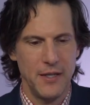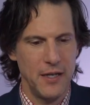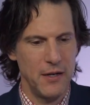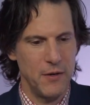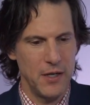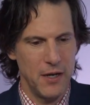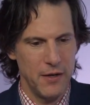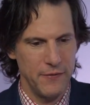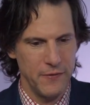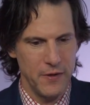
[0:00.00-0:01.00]
thing I want
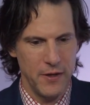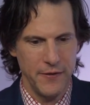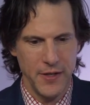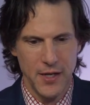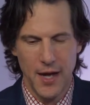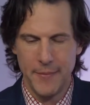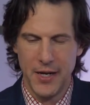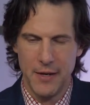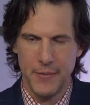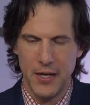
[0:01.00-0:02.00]
all you to comment
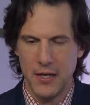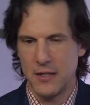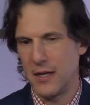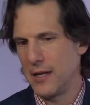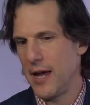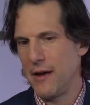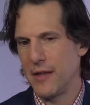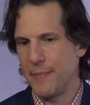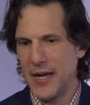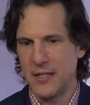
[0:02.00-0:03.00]
on, but and now in
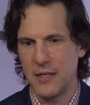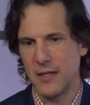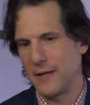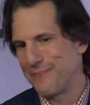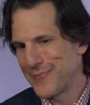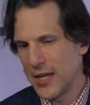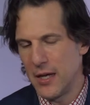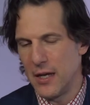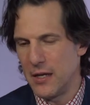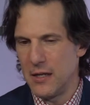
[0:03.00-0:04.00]
the patient that,
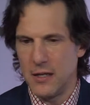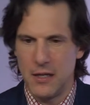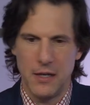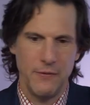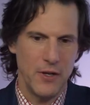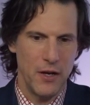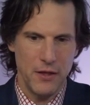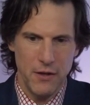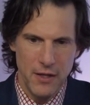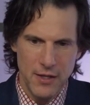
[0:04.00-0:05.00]
if you've gone
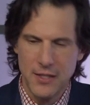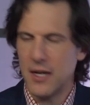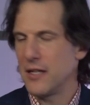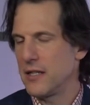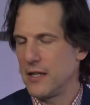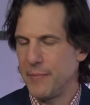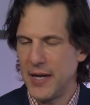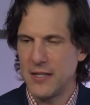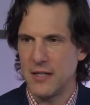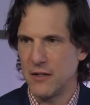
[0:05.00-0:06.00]
through all the discussion in the
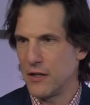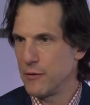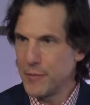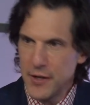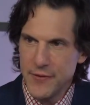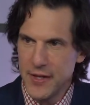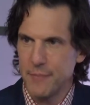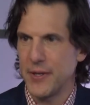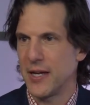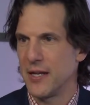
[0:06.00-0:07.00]
patient, you're going to remove the
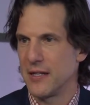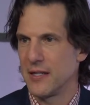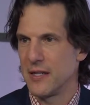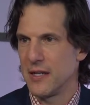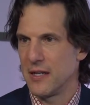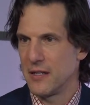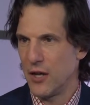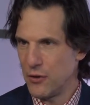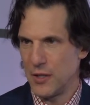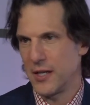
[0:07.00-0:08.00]
implants
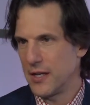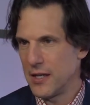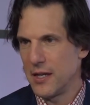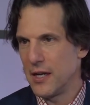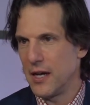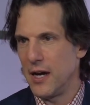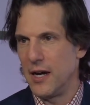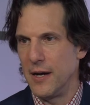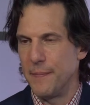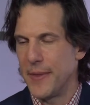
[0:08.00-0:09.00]
totally.
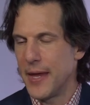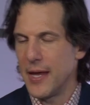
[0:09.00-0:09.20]
The